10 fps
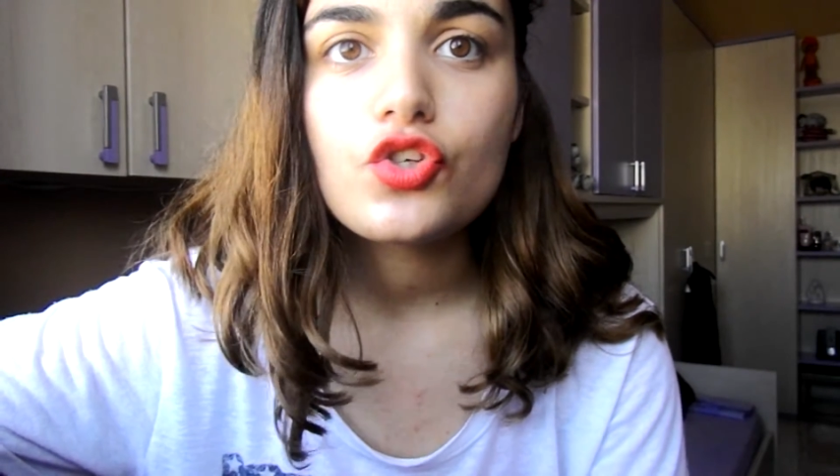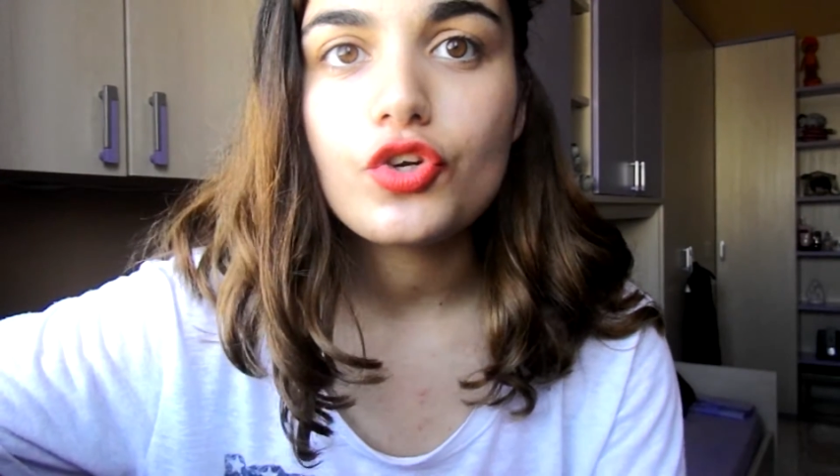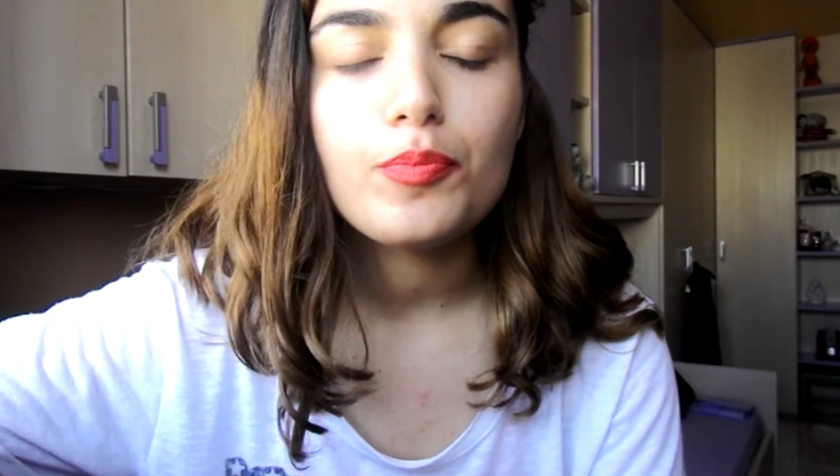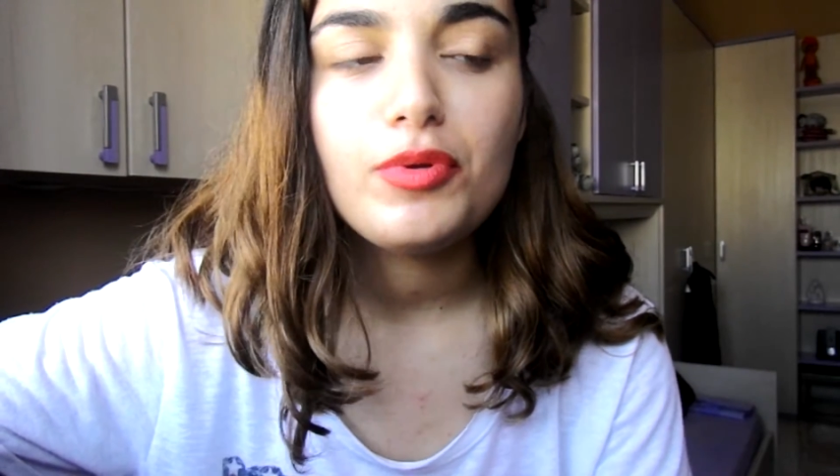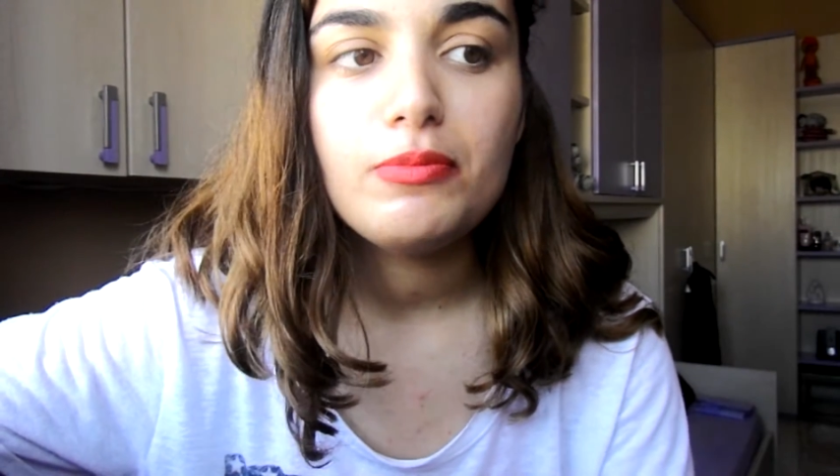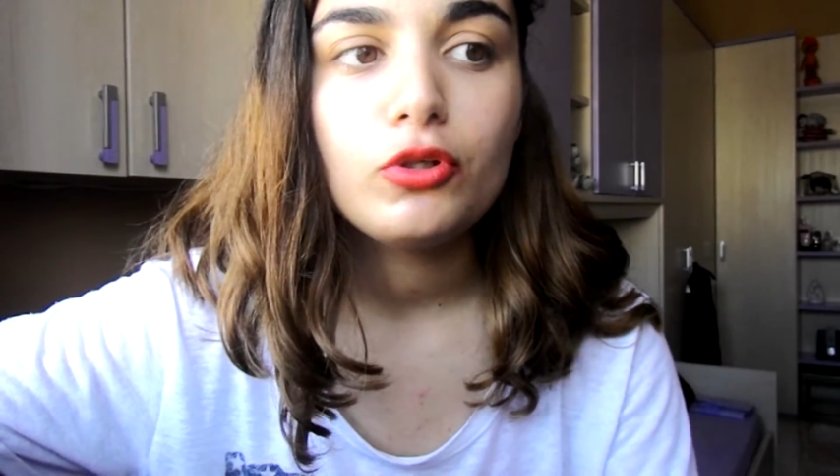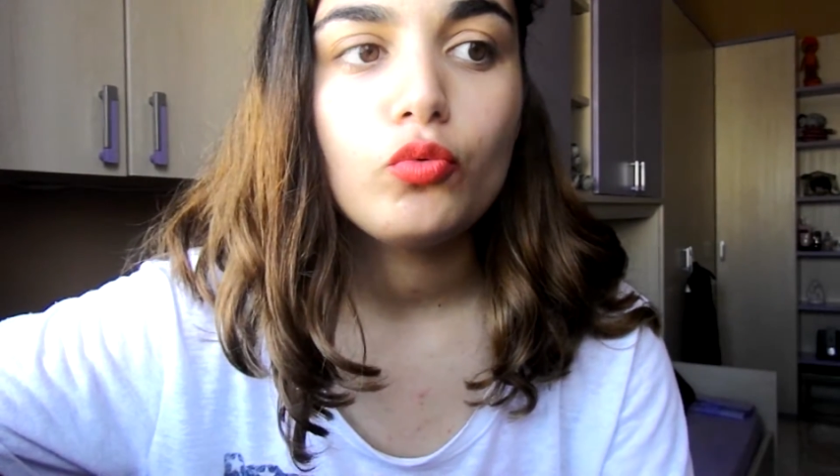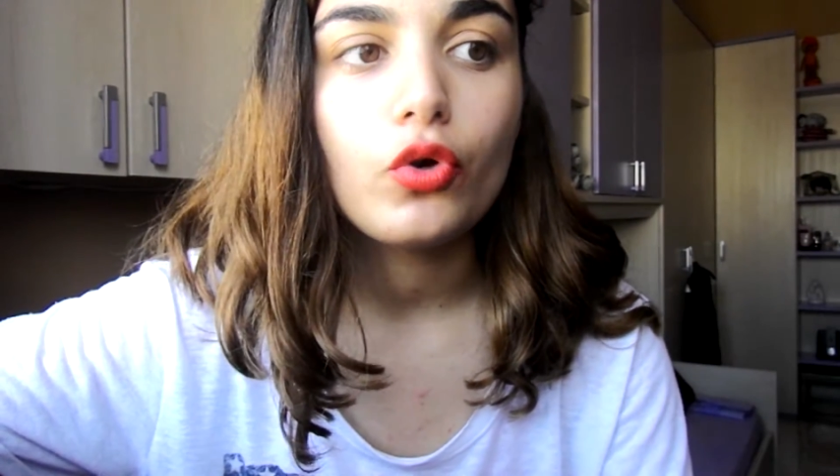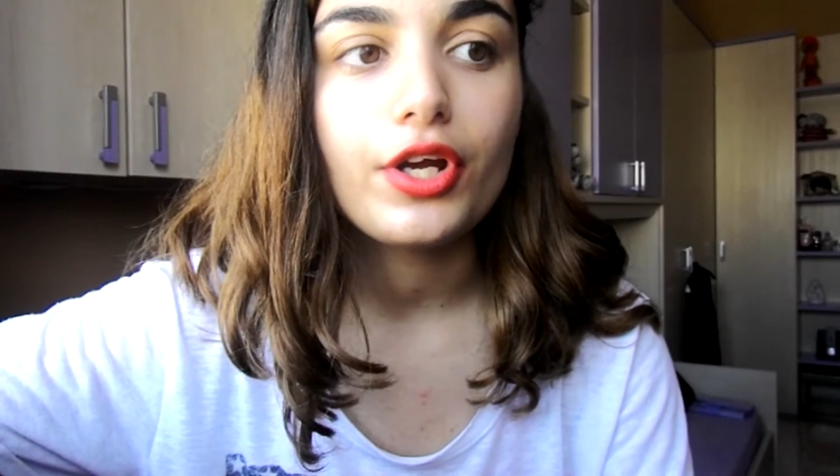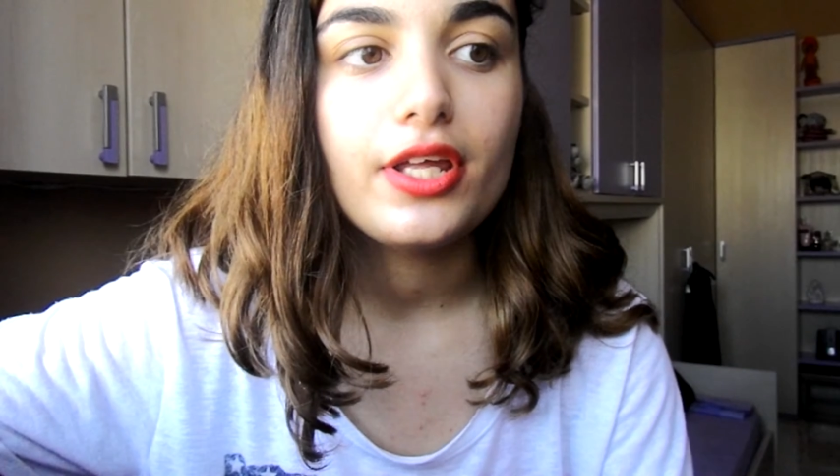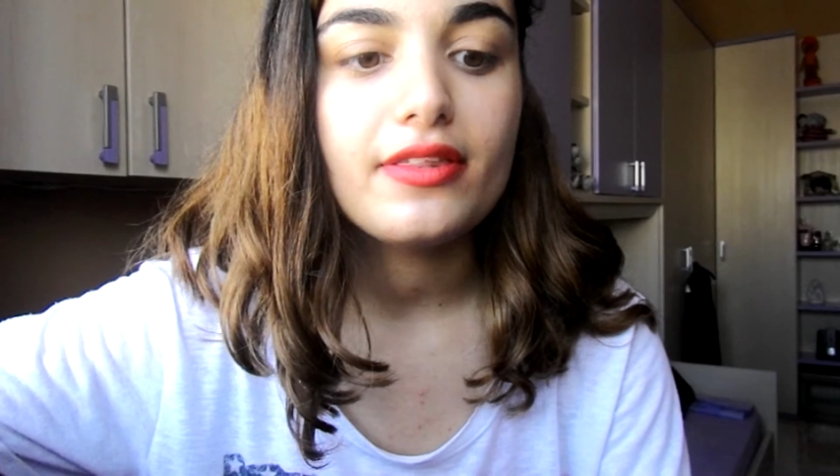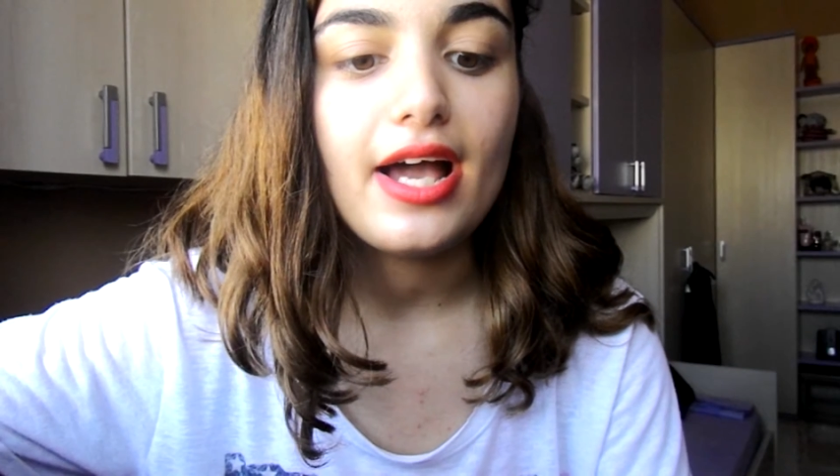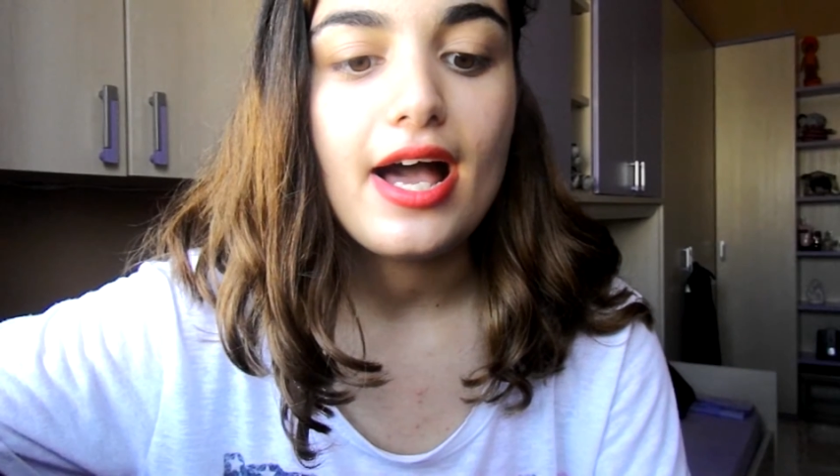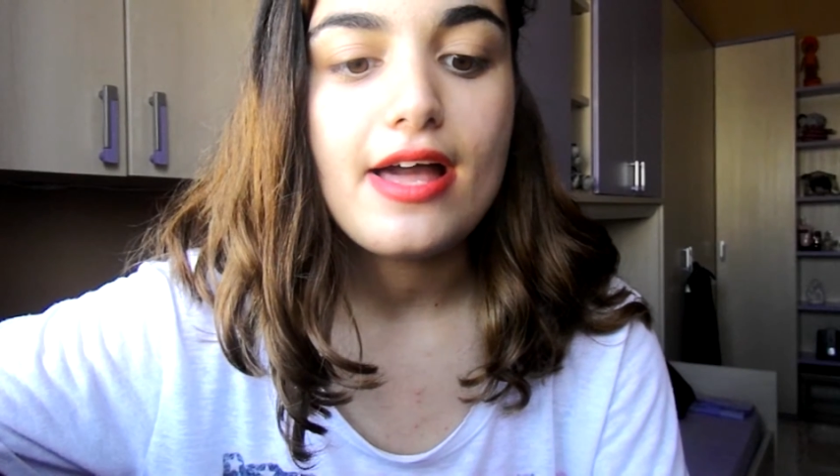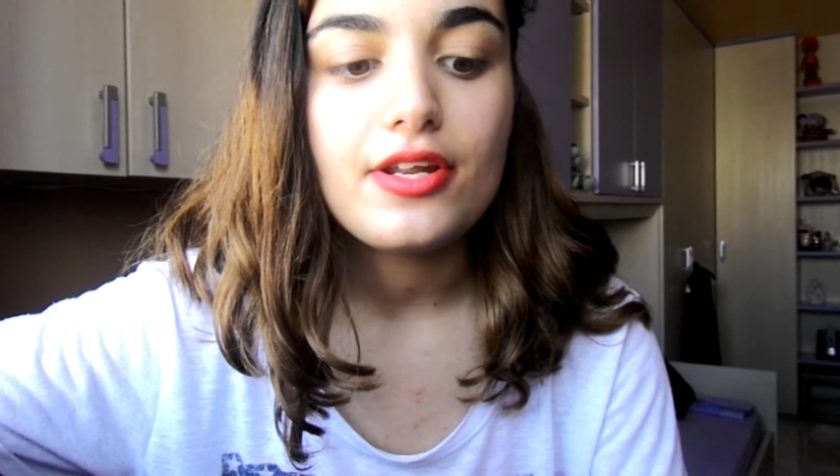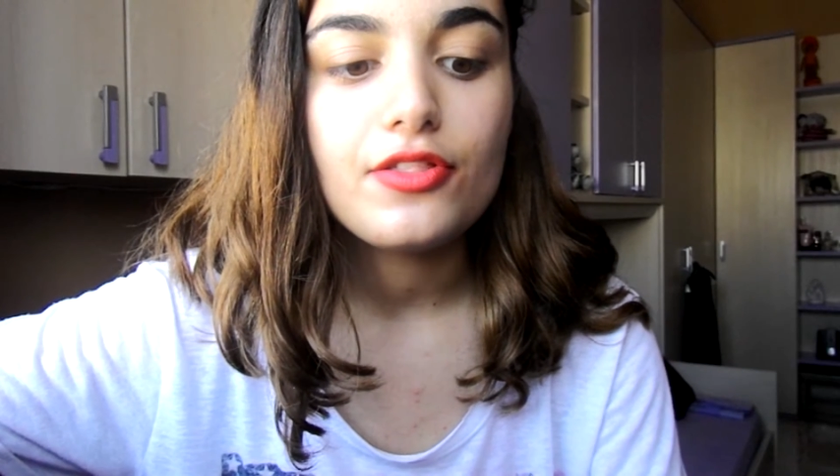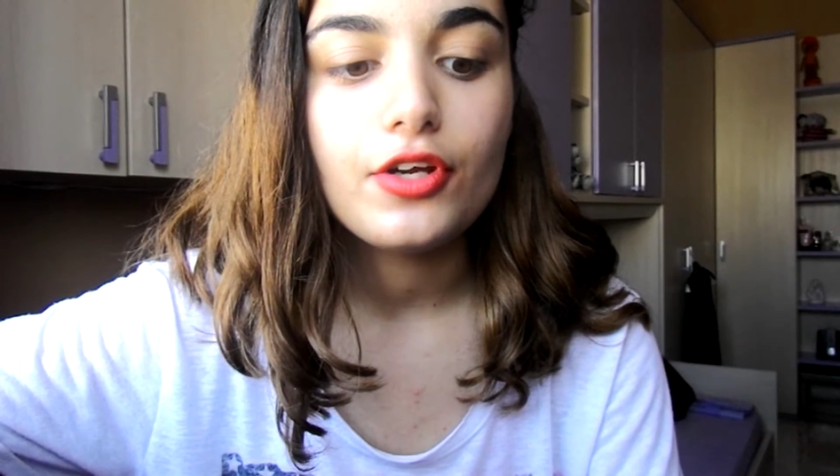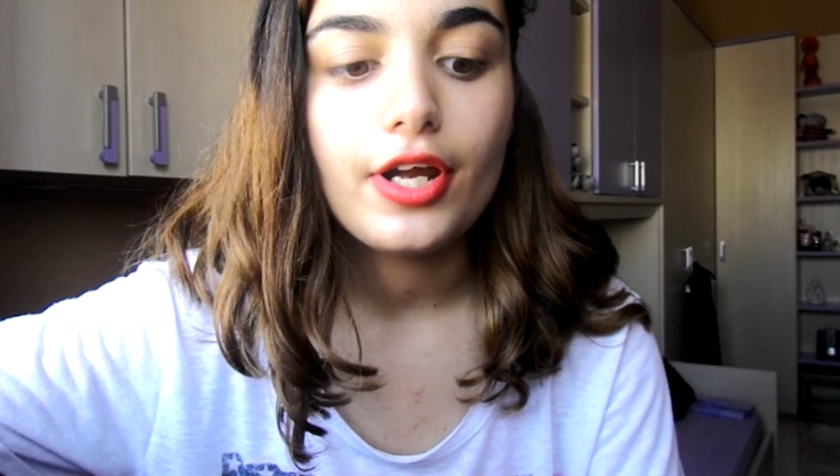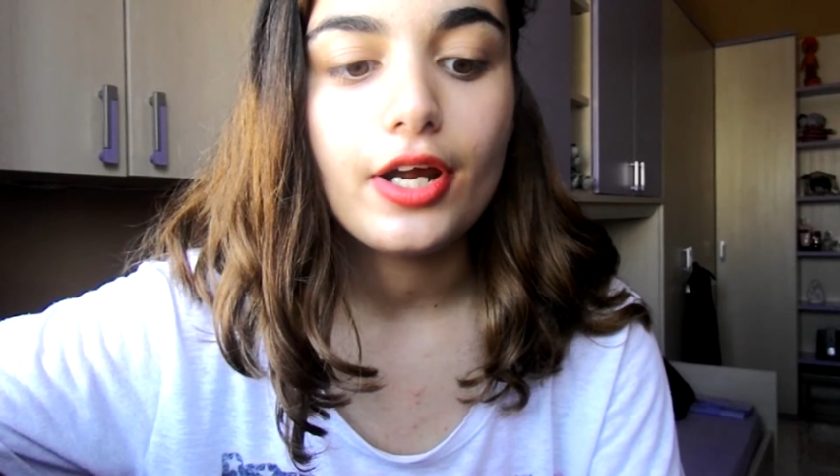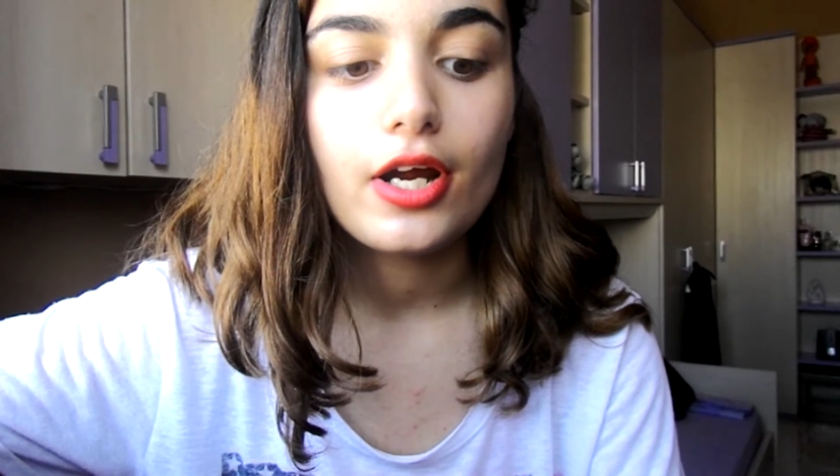certain people worry that
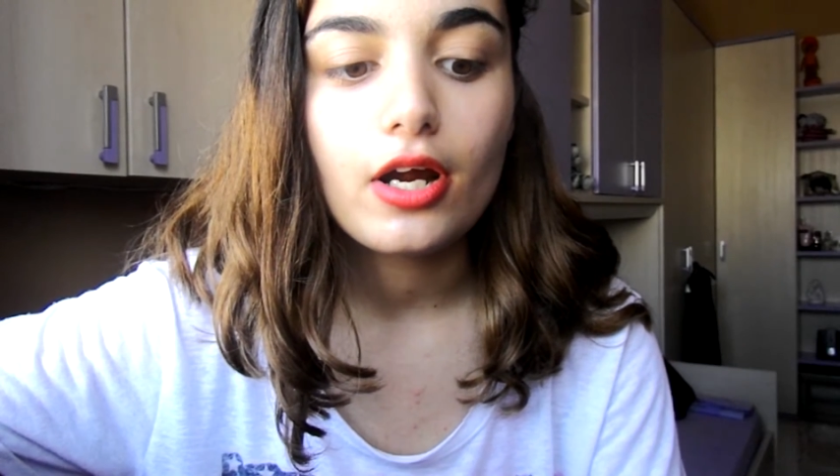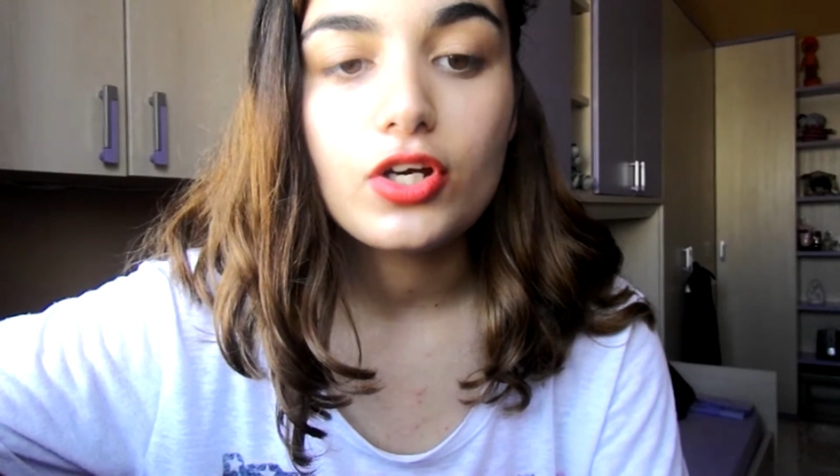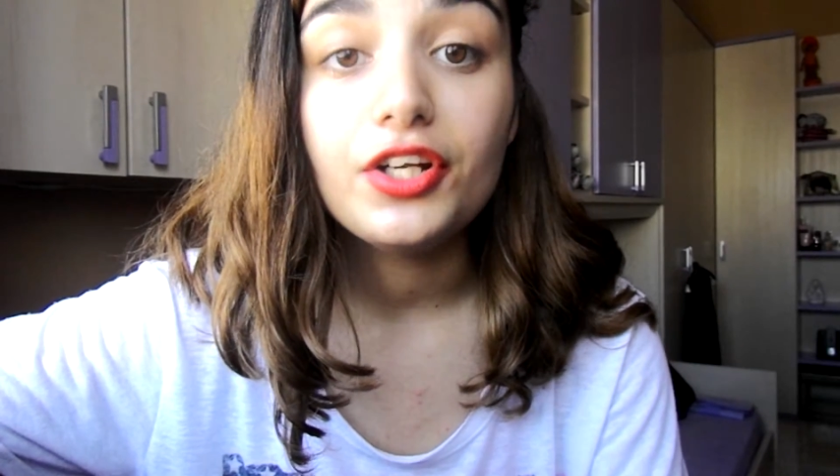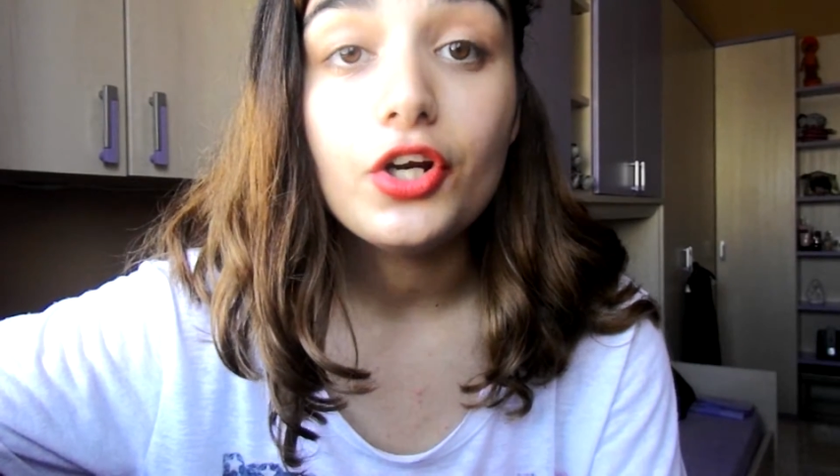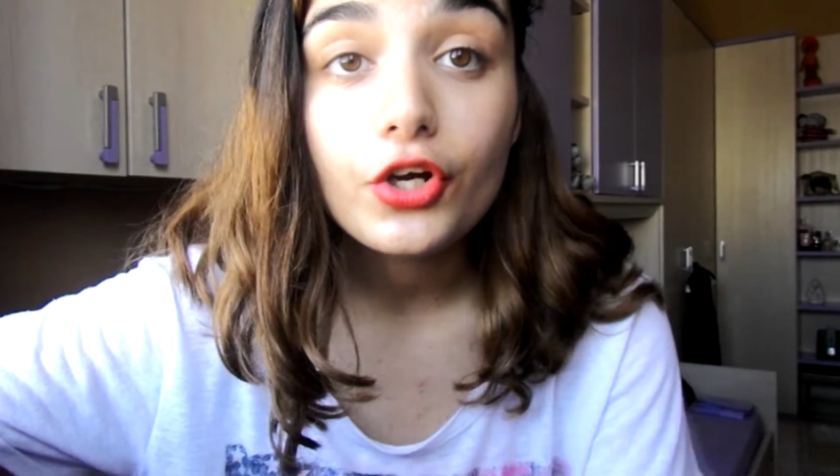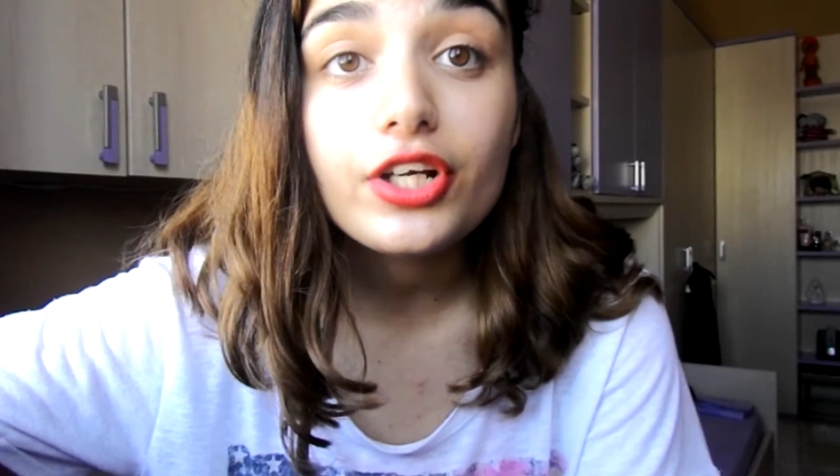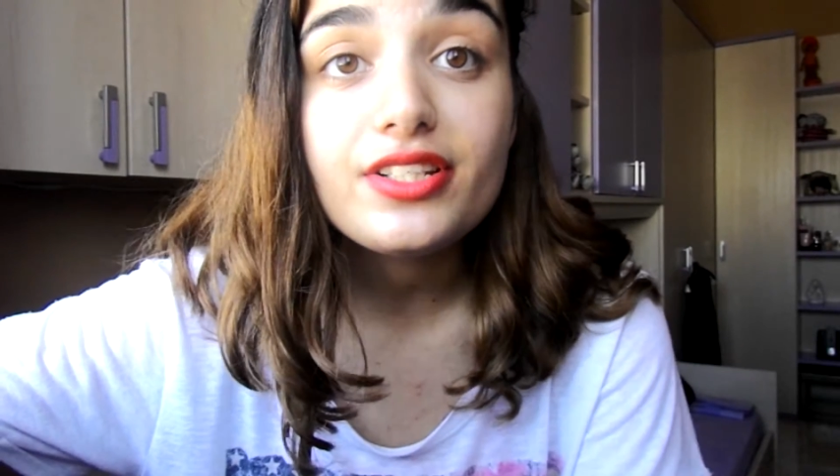they're gonna hurt